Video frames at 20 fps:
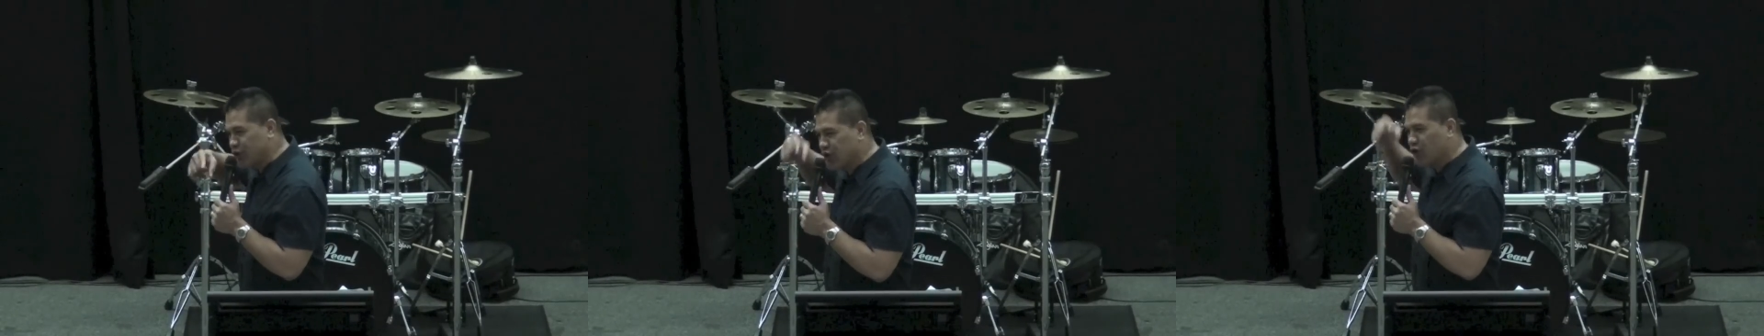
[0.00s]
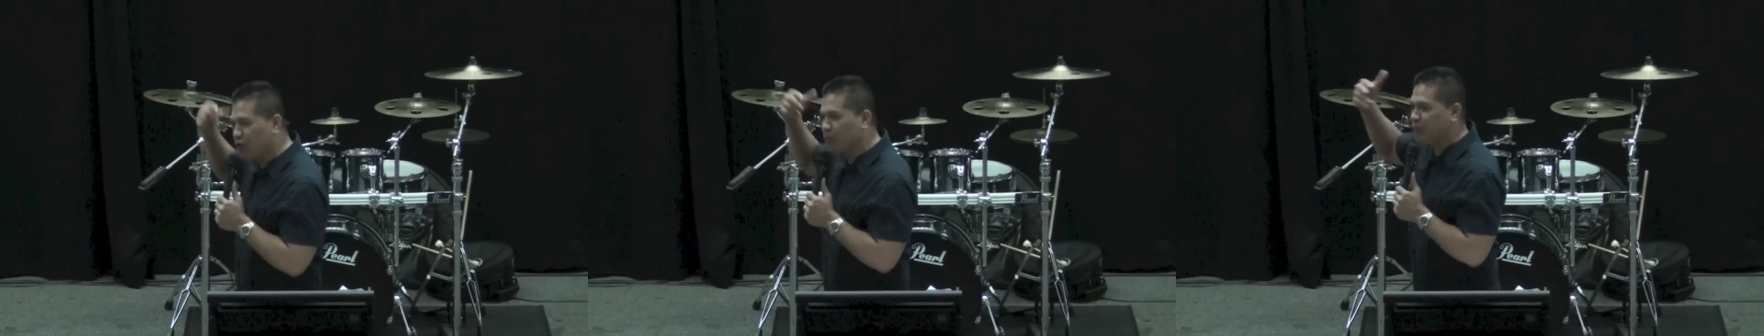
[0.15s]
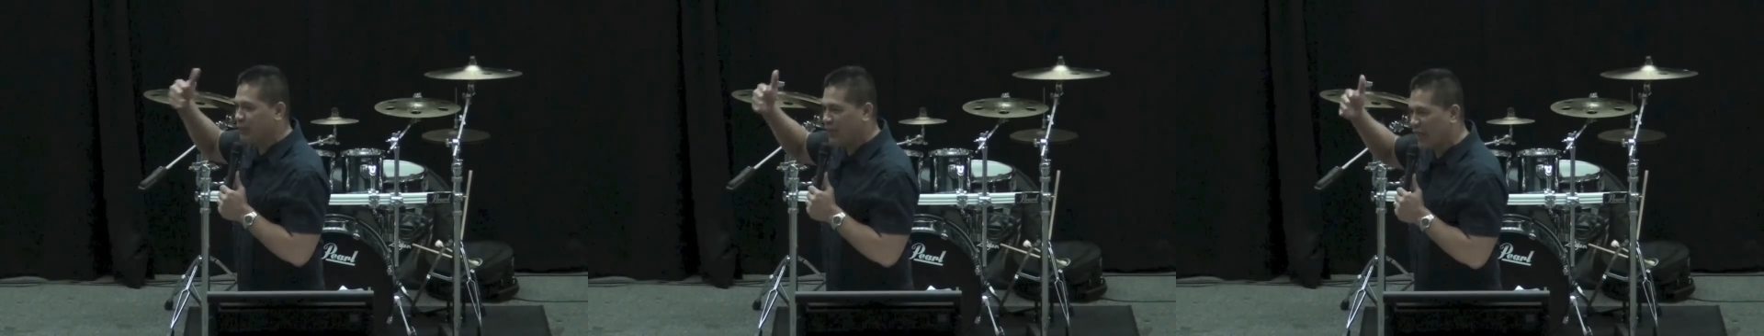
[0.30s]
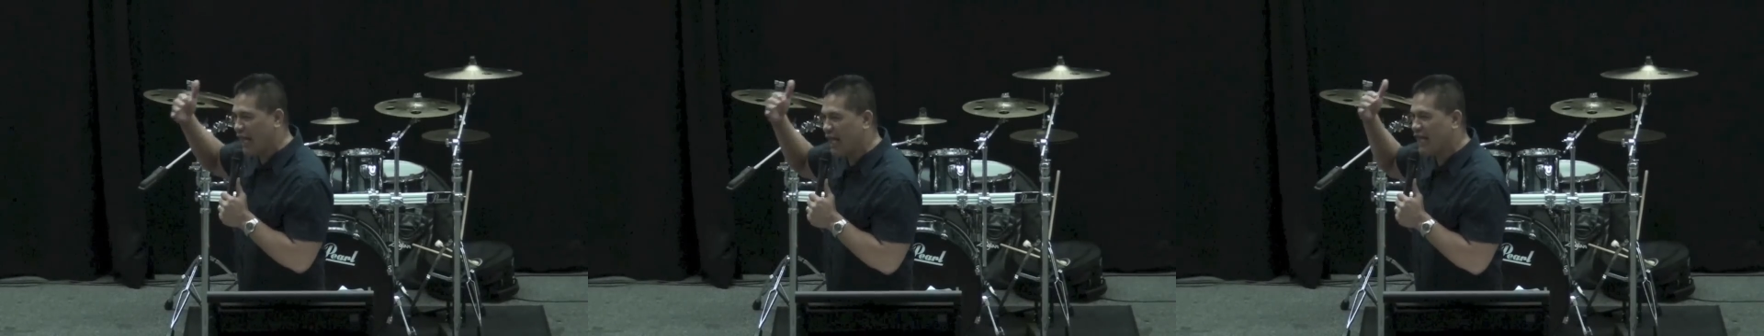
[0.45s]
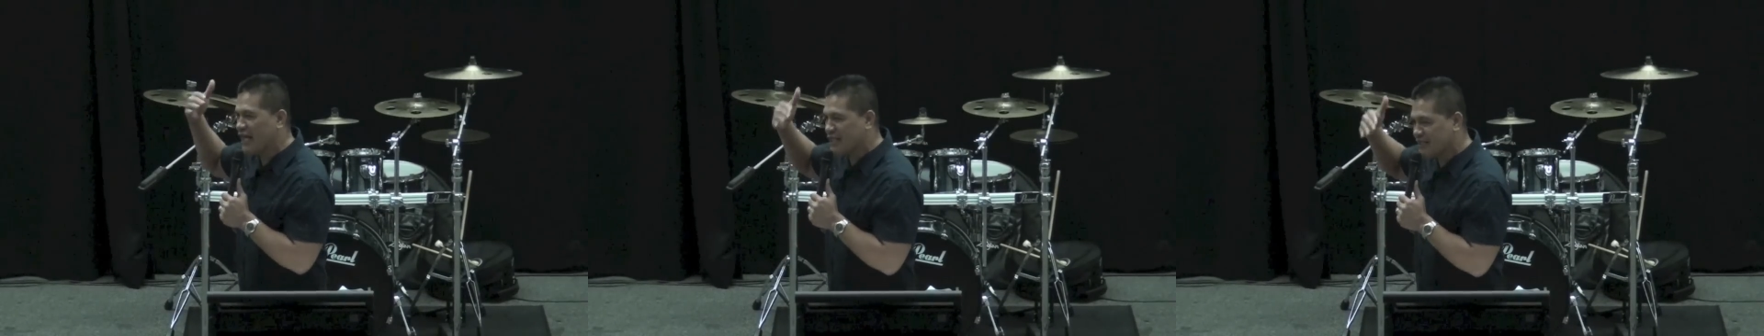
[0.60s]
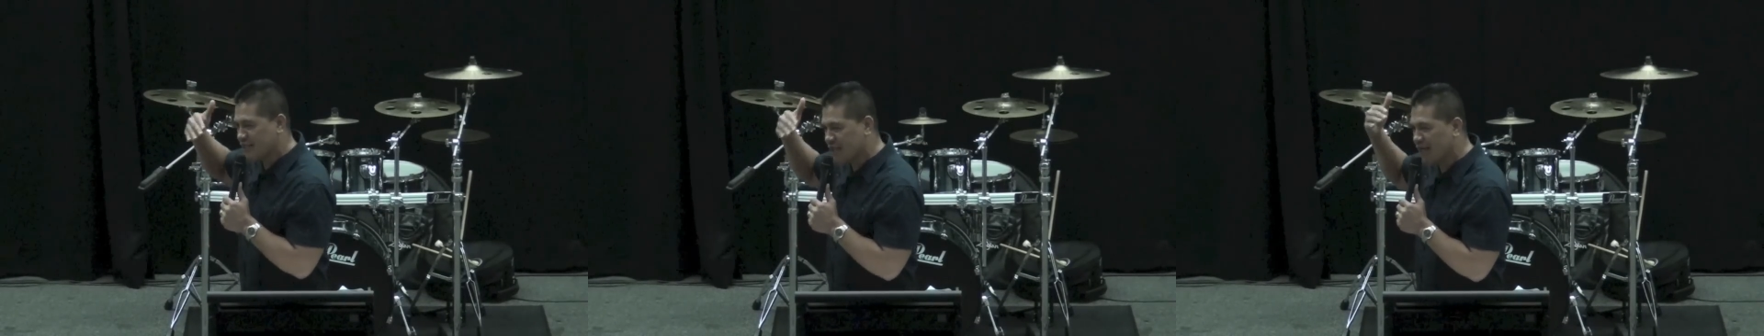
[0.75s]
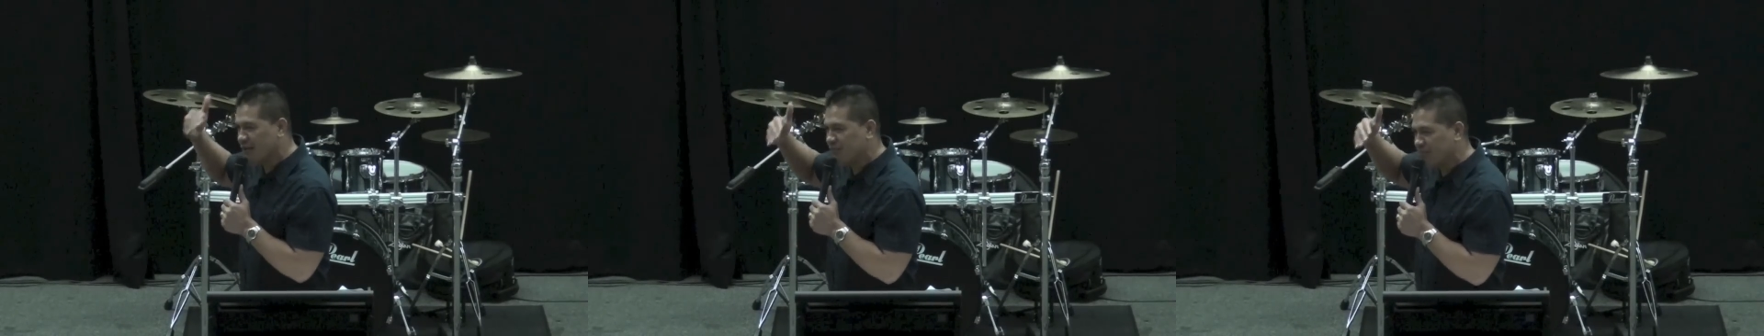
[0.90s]
your
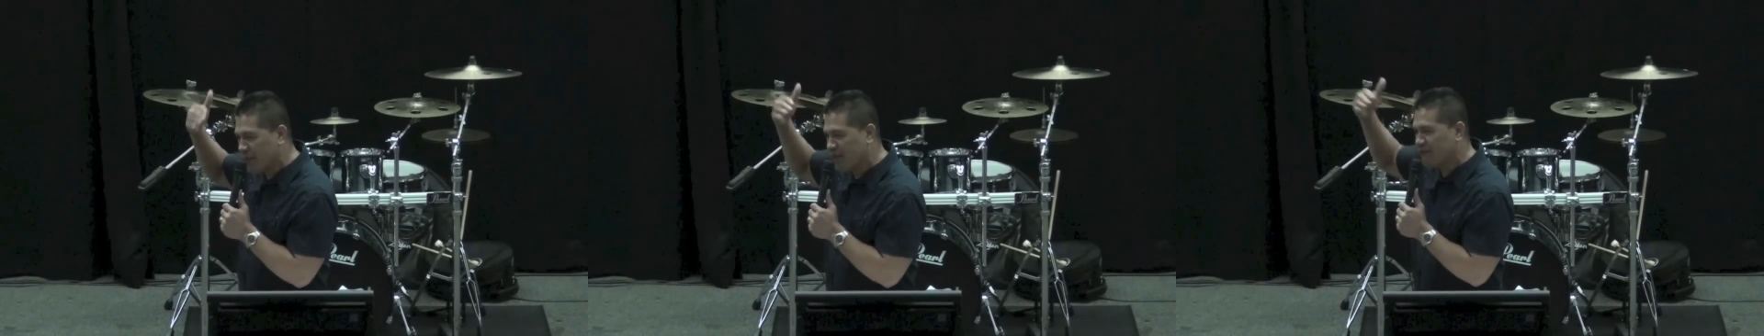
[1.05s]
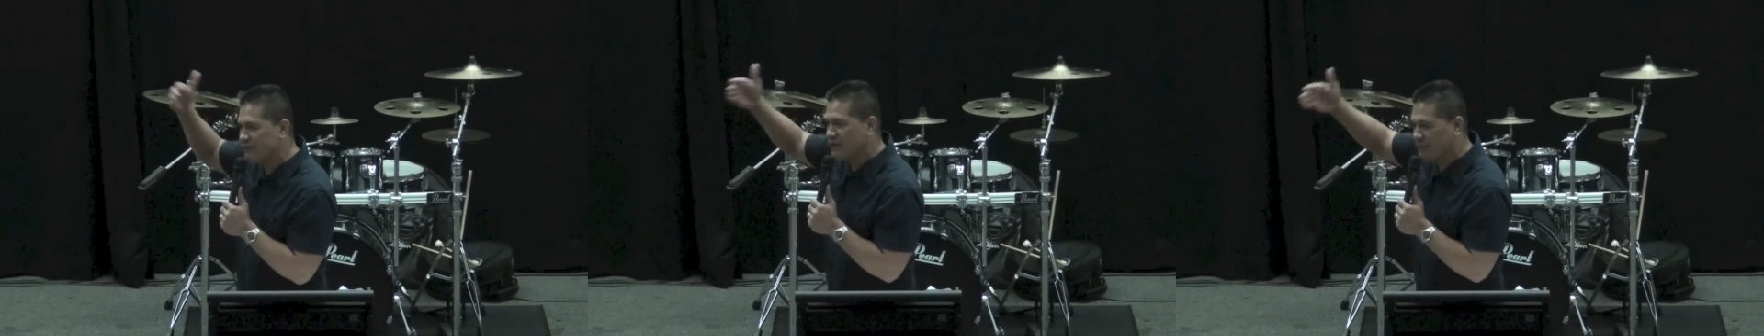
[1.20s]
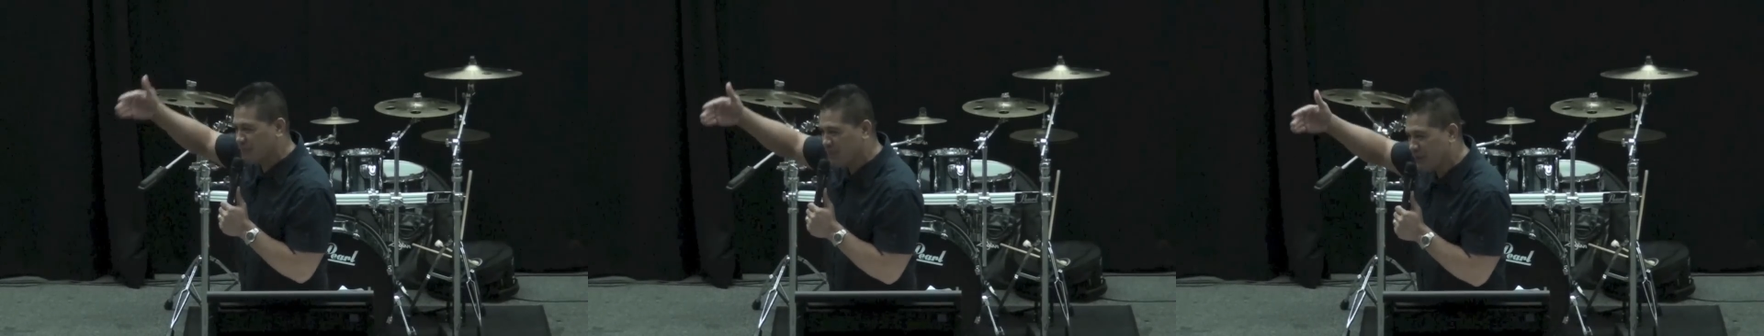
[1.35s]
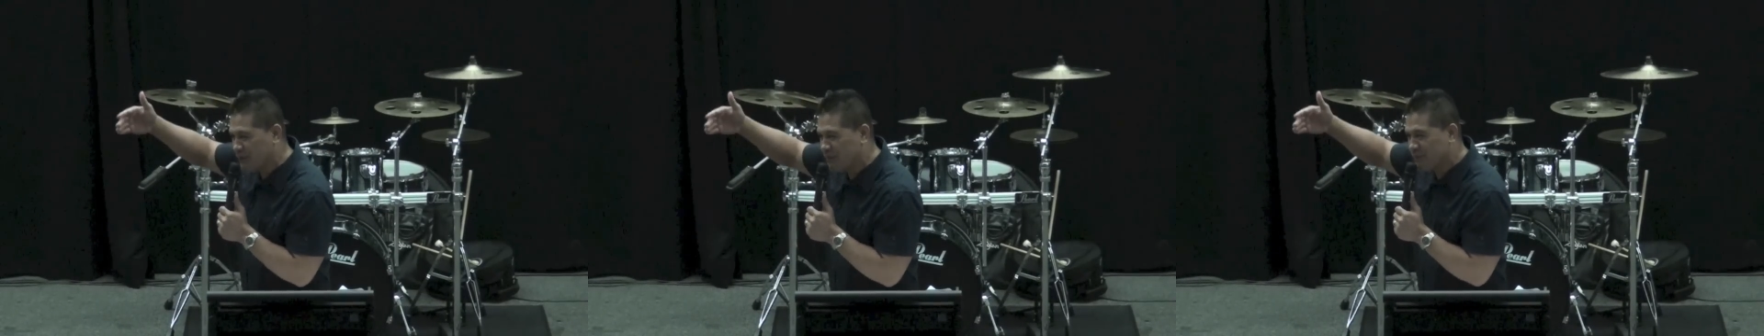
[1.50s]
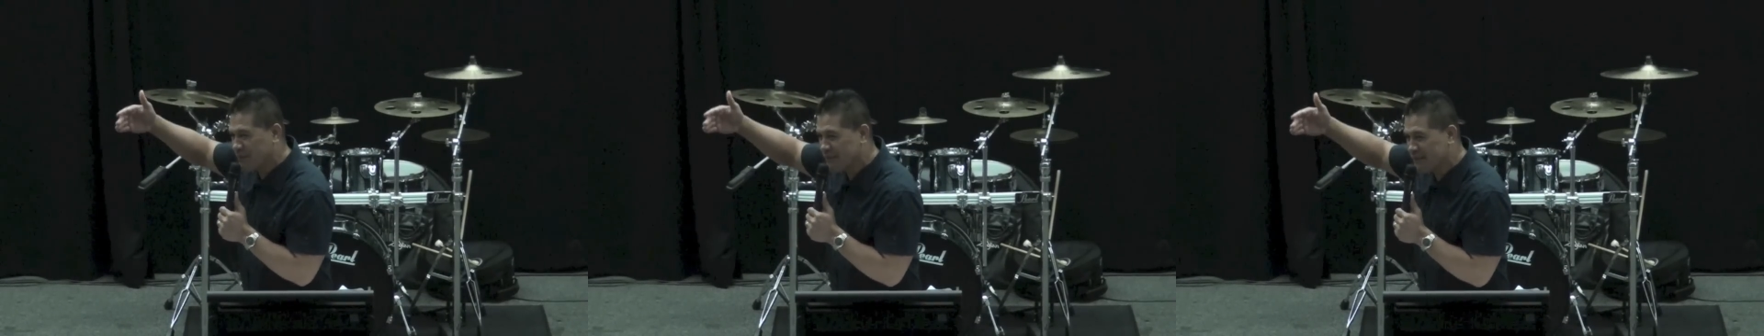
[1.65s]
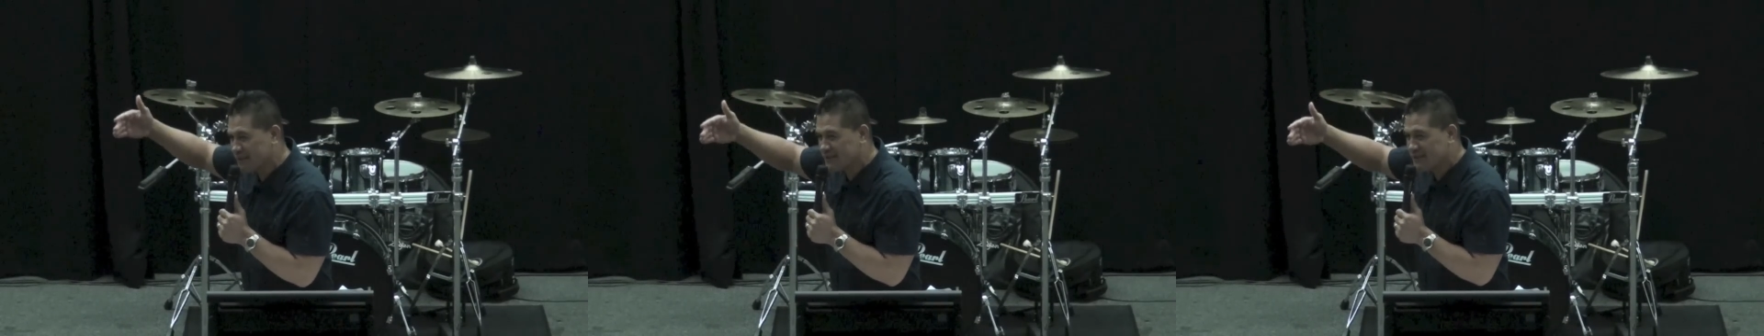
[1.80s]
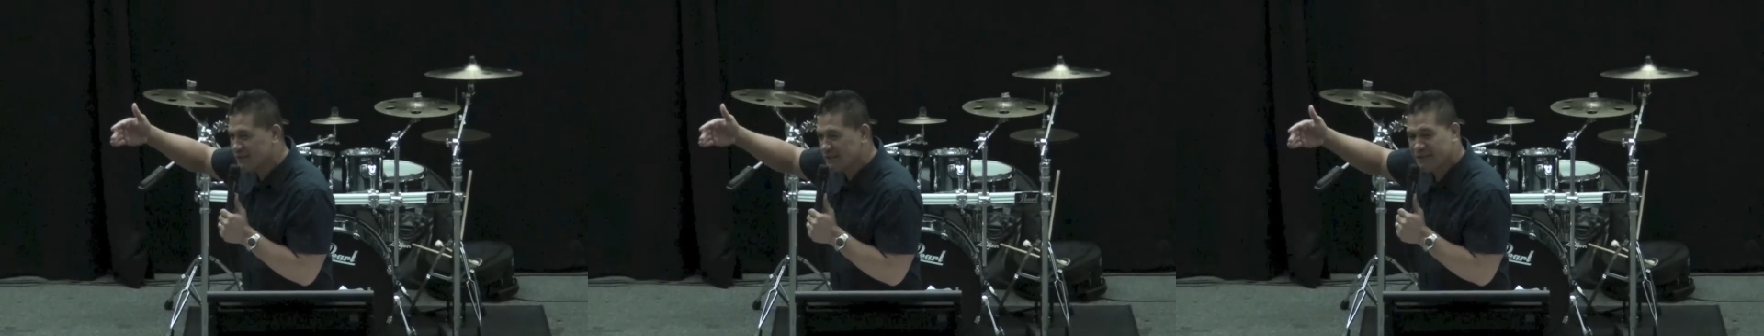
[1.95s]
plans above the
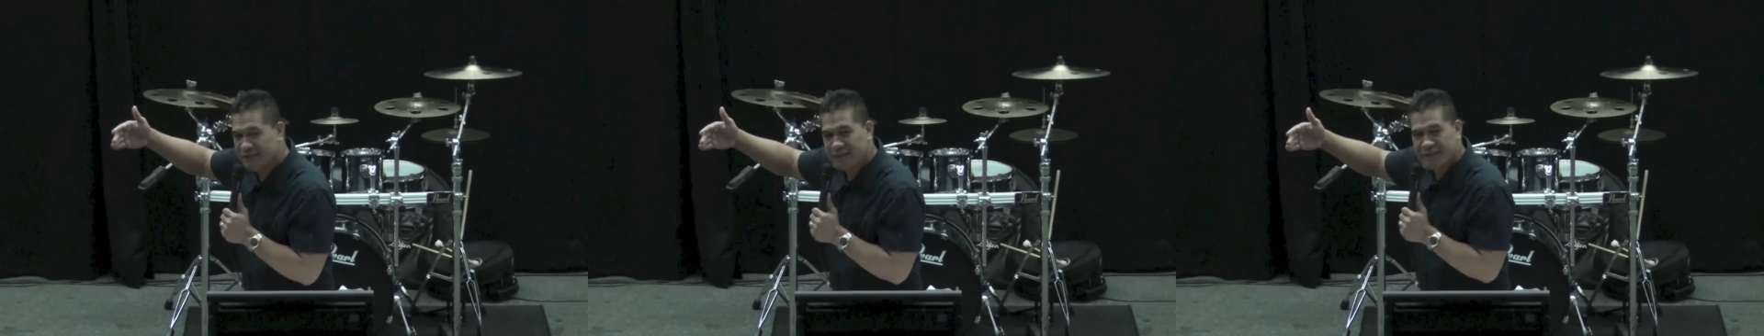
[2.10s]
purpose.